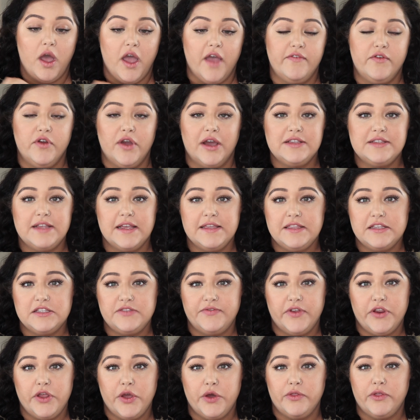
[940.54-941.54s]
If you guys like this
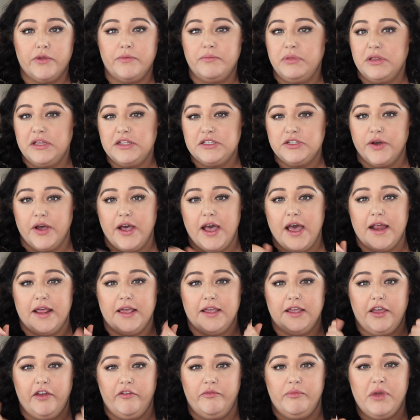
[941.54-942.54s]
video, then please go ahead
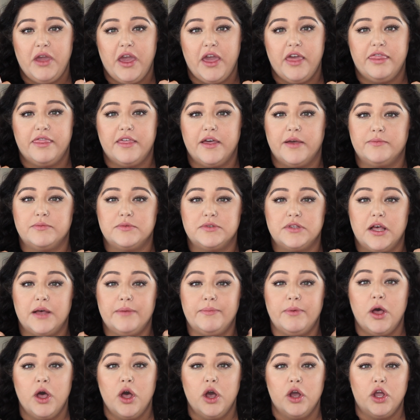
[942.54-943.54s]
and give me a thumbs
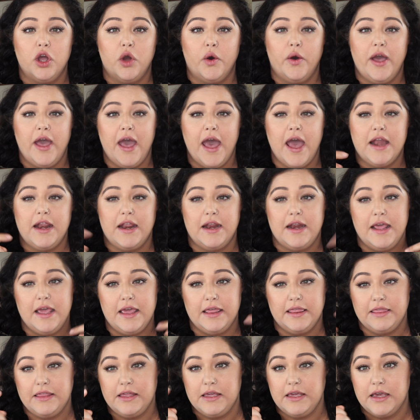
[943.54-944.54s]
up. Go ahead and
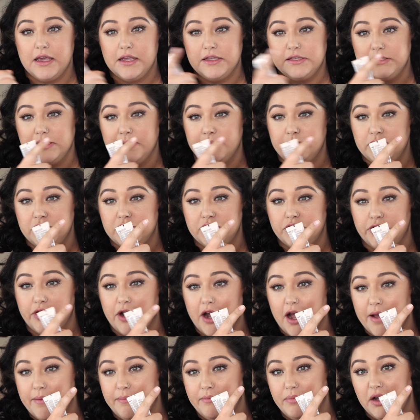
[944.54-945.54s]
hit the
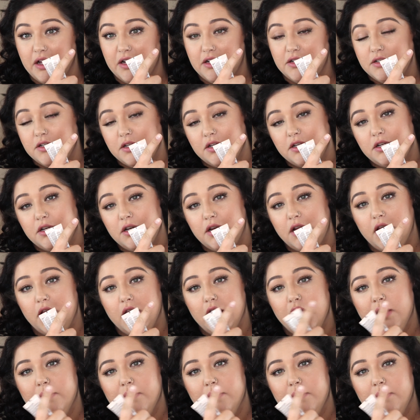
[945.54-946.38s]
subscribe button.